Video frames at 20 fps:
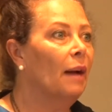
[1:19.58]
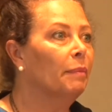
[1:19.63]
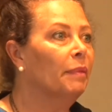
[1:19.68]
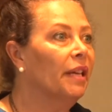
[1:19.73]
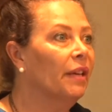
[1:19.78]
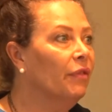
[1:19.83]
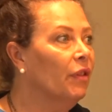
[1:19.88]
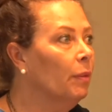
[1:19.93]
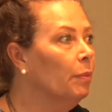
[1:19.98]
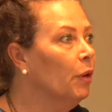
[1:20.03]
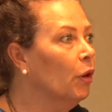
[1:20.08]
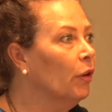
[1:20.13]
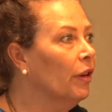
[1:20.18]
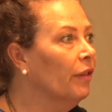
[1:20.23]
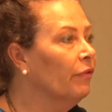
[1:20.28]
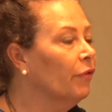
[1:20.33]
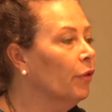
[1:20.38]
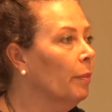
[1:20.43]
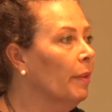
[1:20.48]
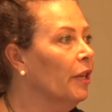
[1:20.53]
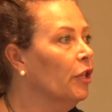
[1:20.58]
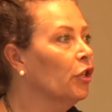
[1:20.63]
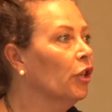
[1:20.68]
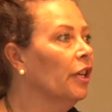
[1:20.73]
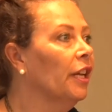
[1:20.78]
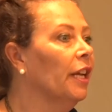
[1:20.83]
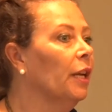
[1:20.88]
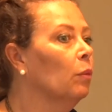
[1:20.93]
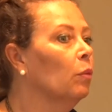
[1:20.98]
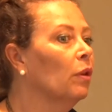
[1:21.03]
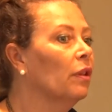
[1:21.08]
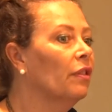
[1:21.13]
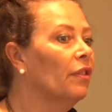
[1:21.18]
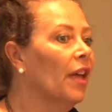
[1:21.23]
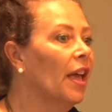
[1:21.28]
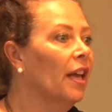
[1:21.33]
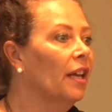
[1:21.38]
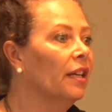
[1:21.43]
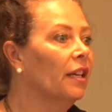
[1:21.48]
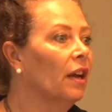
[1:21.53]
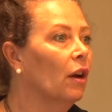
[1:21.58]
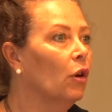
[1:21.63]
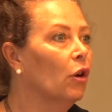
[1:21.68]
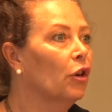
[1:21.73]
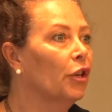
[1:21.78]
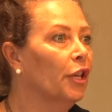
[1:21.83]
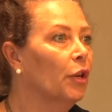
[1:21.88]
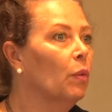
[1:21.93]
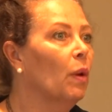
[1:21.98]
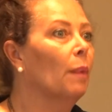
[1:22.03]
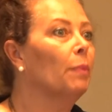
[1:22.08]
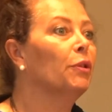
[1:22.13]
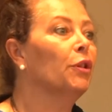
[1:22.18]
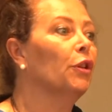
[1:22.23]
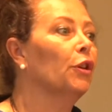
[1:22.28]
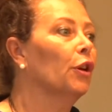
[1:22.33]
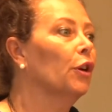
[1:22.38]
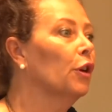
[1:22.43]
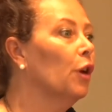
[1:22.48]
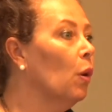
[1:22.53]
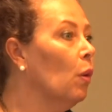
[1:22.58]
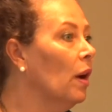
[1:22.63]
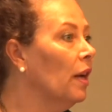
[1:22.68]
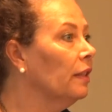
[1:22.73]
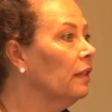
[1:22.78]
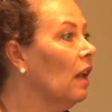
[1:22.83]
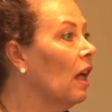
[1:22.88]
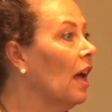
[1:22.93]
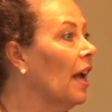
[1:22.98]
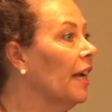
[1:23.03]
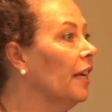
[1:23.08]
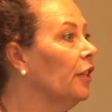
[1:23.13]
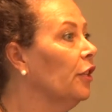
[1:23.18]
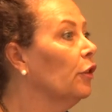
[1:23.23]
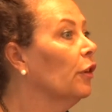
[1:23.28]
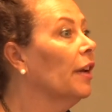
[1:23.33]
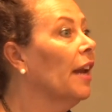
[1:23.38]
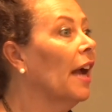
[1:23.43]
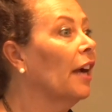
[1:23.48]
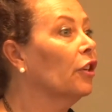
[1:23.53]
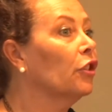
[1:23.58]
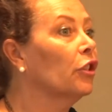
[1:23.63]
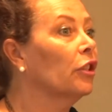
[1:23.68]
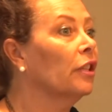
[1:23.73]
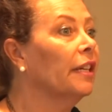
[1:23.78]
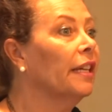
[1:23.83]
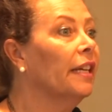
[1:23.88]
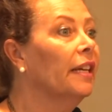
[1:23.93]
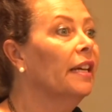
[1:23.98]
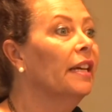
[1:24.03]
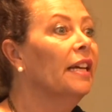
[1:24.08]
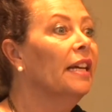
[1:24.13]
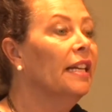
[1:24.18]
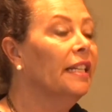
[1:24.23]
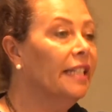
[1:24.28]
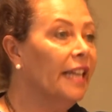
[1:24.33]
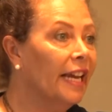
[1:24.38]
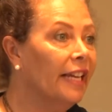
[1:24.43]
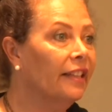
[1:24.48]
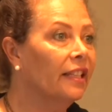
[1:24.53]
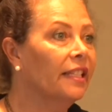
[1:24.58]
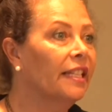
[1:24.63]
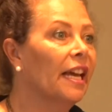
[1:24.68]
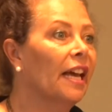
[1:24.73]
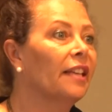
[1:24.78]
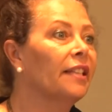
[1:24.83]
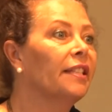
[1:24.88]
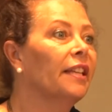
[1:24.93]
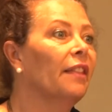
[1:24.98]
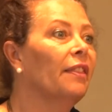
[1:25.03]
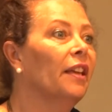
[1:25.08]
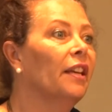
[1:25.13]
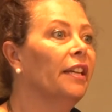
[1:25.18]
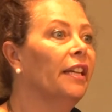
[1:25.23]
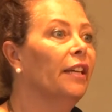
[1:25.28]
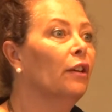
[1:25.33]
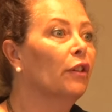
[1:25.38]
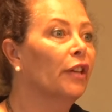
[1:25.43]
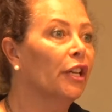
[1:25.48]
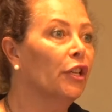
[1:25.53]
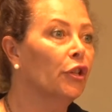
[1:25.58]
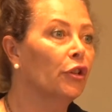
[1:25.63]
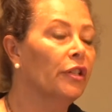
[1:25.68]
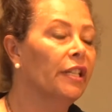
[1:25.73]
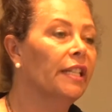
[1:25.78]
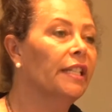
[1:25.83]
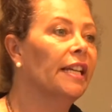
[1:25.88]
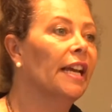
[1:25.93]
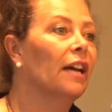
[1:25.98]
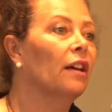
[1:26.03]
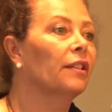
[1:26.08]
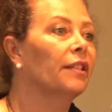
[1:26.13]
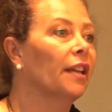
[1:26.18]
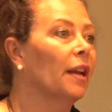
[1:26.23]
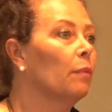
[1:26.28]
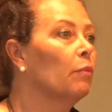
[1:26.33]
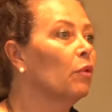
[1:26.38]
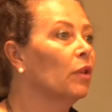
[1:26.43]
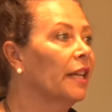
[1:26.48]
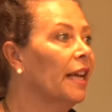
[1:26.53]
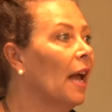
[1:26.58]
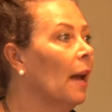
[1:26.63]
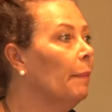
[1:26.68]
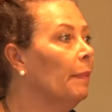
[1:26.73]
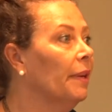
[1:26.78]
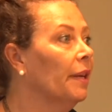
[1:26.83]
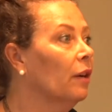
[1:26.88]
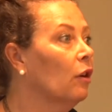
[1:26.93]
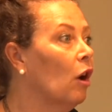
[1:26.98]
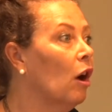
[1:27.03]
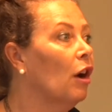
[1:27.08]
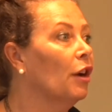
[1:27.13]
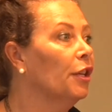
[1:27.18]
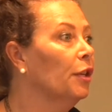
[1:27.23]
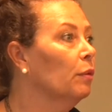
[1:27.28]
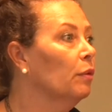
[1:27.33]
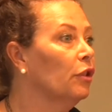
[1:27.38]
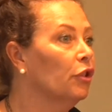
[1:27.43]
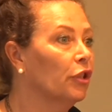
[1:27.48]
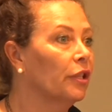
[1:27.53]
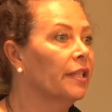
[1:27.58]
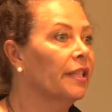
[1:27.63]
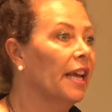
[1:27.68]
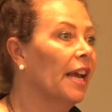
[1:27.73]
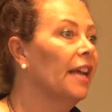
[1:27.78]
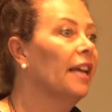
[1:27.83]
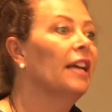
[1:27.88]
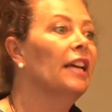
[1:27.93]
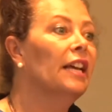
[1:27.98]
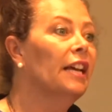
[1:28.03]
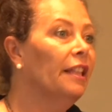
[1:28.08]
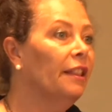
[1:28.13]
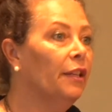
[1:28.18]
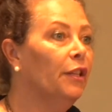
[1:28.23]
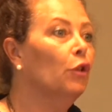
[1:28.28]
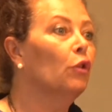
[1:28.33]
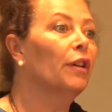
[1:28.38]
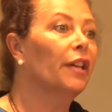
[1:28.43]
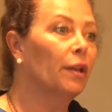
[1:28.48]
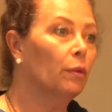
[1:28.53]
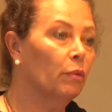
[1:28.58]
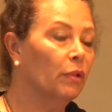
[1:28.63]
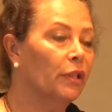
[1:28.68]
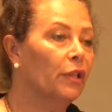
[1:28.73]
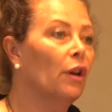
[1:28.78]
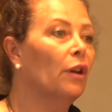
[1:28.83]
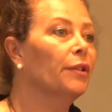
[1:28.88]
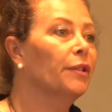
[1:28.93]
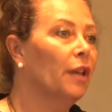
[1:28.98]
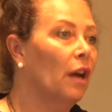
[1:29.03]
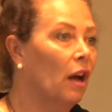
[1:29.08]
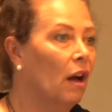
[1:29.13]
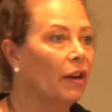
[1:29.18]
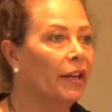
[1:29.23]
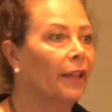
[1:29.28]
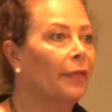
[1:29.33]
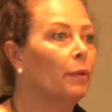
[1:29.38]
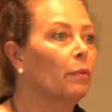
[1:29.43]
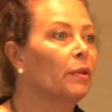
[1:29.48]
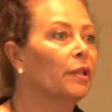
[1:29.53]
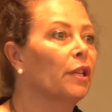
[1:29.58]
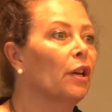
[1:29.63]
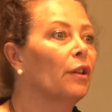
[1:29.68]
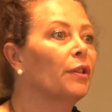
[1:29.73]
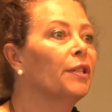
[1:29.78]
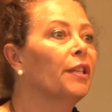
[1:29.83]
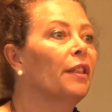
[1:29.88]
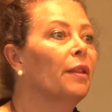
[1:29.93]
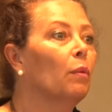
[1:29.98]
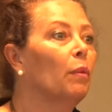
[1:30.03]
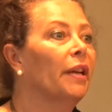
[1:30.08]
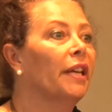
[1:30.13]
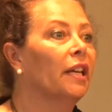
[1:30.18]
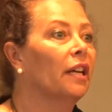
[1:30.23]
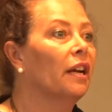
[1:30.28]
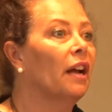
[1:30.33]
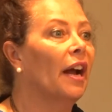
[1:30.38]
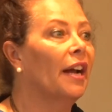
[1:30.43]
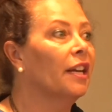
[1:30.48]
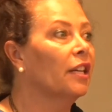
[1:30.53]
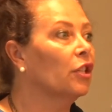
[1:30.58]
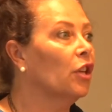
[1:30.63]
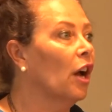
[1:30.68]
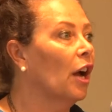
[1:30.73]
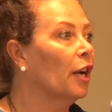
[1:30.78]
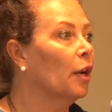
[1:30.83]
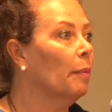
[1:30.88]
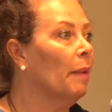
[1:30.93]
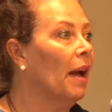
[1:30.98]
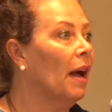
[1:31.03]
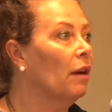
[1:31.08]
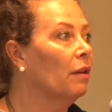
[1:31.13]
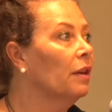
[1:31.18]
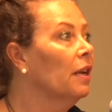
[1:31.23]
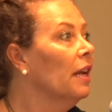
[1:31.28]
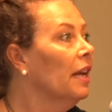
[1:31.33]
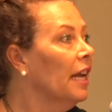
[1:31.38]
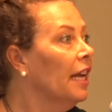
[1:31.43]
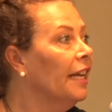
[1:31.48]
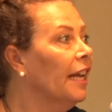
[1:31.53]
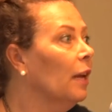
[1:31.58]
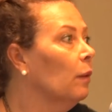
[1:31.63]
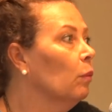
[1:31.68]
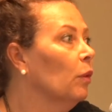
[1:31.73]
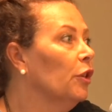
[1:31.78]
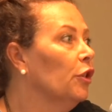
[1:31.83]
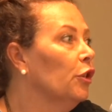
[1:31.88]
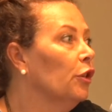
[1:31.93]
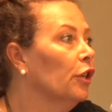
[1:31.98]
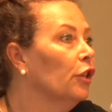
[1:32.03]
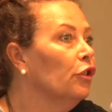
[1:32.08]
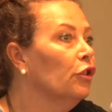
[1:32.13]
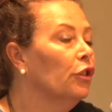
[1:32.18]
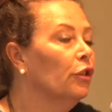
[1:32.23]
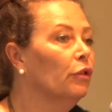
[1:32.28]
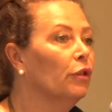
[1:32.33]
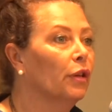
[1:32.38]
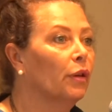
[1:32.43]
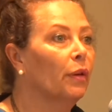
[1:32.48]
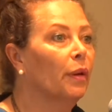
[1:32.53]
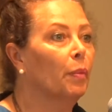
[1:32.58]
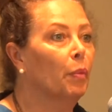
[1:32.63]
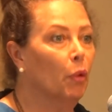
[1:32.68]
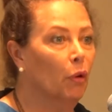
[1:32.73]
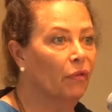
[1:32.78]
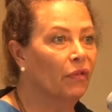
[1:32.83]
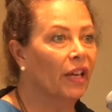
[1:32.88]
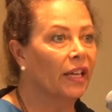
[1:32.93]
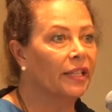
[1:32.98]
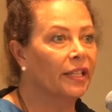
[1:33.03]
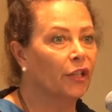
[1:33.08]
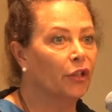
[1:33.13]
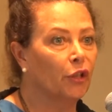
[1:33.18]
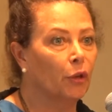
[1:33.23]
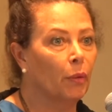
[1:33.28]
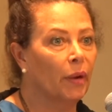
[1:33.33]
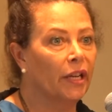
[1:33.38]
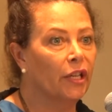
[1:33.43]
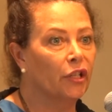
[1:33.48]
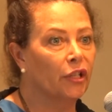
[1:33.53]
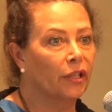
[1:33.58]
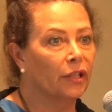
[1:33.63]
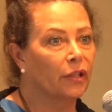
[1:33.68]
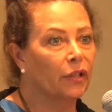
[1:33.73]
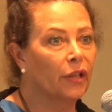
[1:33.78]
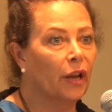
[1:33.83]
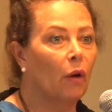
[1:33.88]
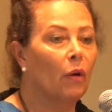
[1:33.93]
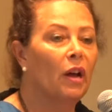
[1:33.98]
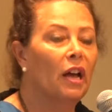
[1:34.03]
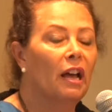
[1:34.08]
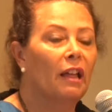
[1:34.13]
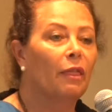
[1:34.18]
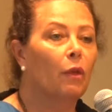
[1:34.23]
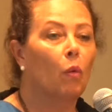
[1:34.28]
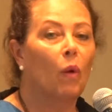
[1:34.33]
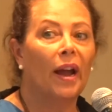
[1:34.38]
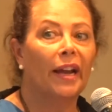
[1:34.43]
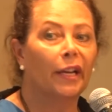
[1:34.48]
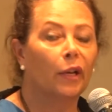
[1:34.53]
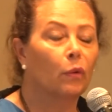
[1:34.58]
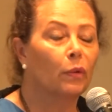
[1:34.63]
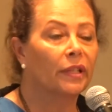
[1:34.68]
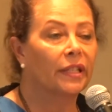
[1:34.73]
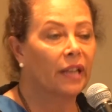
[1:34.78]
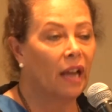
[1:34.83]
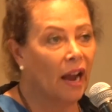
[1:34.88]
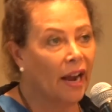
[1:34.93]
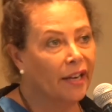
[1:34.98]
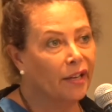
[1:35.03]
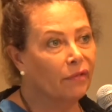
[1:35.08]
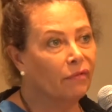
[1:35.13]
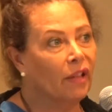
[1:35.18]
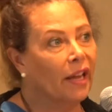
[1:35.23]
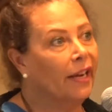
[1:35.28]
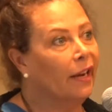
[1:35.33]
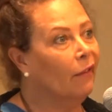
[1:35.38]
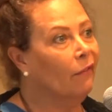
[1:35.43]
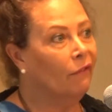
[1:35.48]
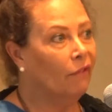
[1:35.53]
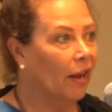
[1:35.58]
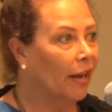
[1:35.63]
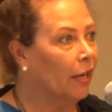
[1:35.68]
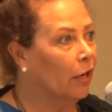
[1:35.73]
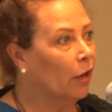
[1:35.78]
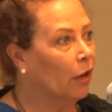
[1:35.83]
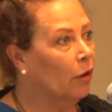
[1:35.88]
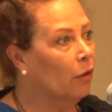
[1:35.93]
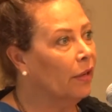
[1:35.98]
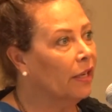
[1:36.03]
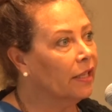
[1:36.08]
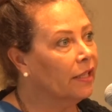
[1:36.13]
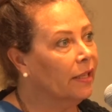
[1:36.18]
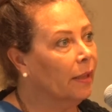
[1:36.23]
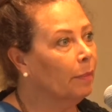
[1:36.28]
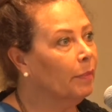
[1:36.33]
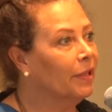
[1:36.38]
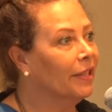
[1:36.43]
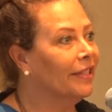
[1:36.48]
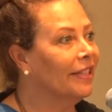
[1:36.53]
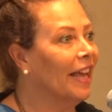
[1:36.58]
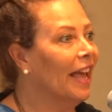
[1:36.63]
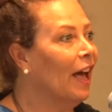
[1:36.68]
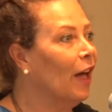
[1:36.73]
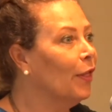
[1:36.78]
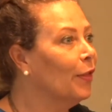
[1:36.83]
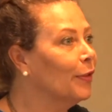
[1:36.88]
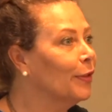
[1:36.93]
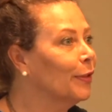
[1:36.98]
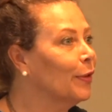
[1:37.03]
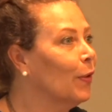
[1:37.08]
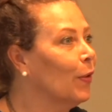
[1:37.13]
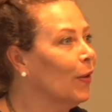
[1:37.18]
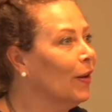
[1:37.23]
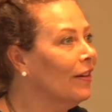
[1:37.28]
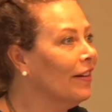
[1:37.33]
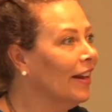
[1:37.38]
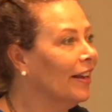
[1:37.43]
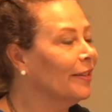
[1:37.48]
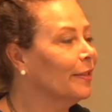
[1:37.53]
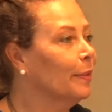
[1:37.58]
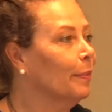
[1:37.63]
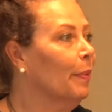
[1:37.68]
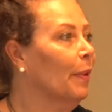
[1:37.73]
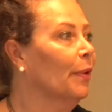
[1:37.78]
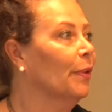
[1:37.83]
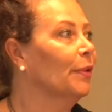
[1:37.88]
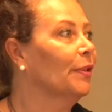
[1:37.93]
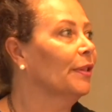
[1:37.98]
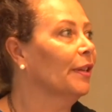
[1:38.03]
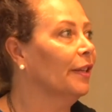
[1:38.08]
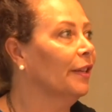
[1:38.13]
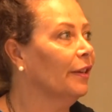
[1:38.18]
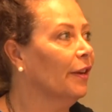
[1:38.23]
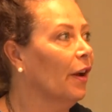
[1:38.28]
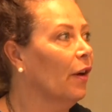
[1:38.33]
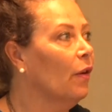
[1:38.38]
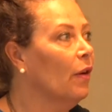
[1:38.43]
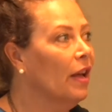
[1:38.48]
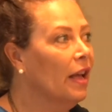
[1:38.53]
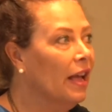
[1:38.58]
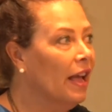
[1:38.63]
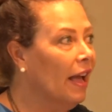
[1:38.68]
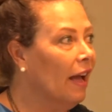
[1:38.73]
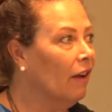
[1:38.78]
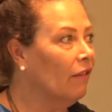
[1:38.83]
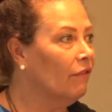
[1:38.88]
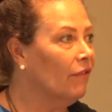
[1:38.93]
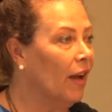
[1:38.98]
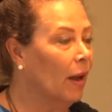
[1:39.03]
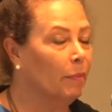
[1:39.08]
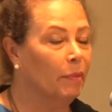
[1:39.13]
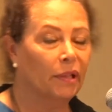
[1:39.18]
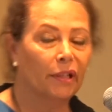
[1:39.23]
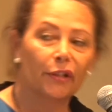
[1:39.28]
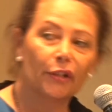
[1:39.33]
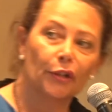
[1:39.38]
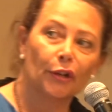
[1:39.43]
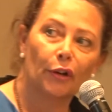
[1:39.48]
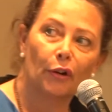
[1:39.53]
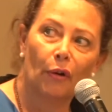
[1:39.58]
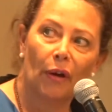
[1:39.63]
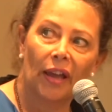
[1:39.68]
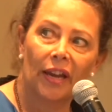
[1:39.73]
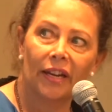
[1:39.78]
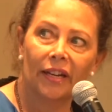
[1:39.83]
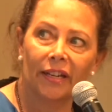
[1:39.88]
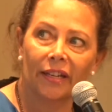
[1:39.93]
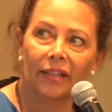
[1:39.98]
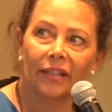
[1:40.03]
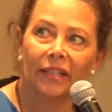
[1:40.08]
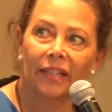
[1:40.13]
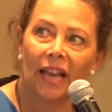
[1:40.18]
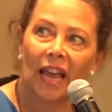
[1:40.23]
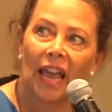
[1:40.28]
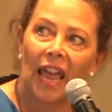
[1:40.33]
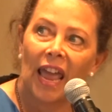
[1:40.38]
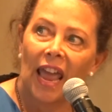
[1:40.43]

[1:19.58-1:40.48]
Give him your information. He will then hook you up so you can go online, you can actually take the test, and then he'll get your details, and I'm really happy to call you and just say, you'll get a results, I'll get the results, and then we can kind of talk about, again, what you can do to improve that situation. So the WICO is kind of like a FICO, except it's a health score as opposed to, how fabulous your credit is.